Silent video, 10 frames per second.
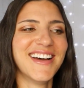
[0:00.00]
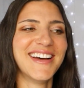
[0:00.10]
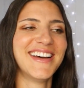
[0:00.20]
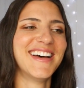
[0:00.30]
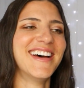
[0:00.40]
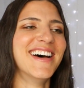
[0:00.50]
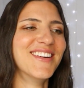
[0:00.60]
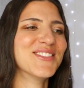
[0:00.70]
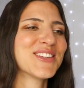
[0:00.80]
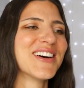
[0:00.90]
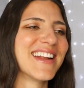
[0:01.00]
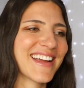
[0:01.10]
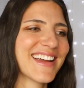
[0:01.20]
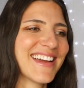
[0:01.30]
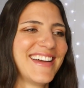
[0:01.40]
I'm
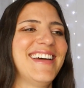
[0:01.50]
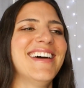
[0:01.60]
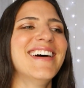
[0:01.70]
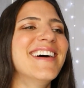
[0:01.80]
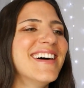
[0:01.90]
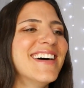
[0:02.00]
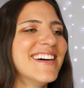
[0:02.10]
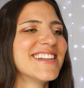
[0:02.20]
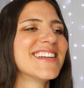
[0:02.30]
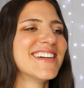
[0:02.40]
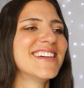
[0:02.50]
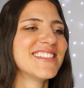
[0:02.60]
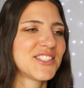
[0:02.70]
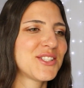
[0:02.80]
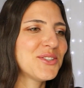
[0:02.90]
sweating.
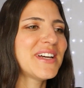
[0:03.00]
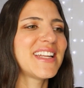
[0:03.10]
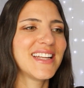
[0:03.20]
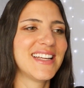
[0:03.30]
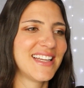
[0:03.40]
Just do it.